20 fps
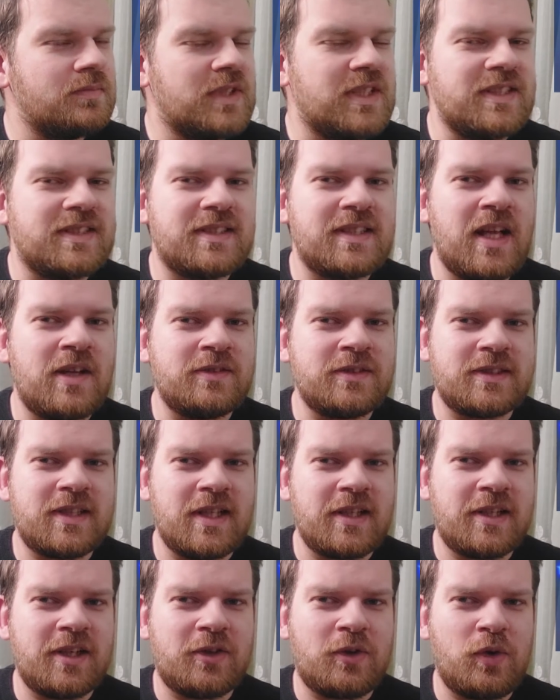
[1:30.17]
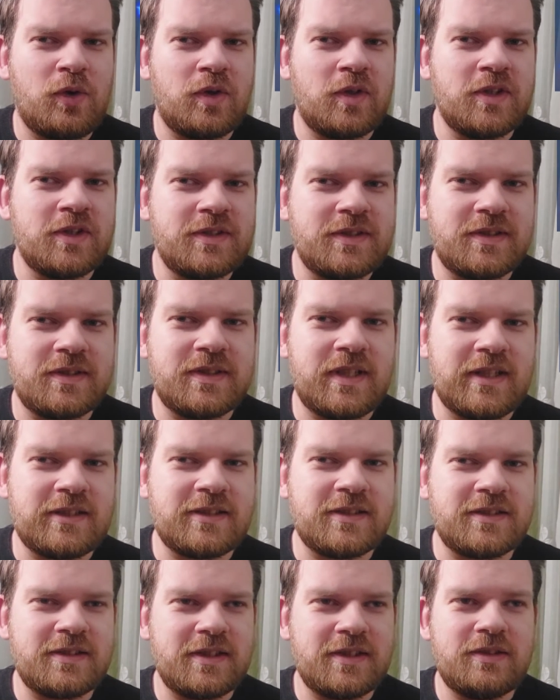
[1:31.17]
This sounds like a chorus,
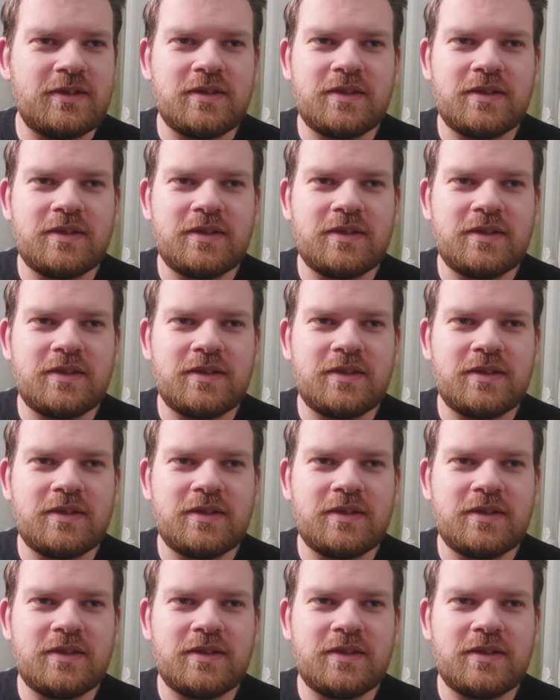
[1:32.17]
doesn't it?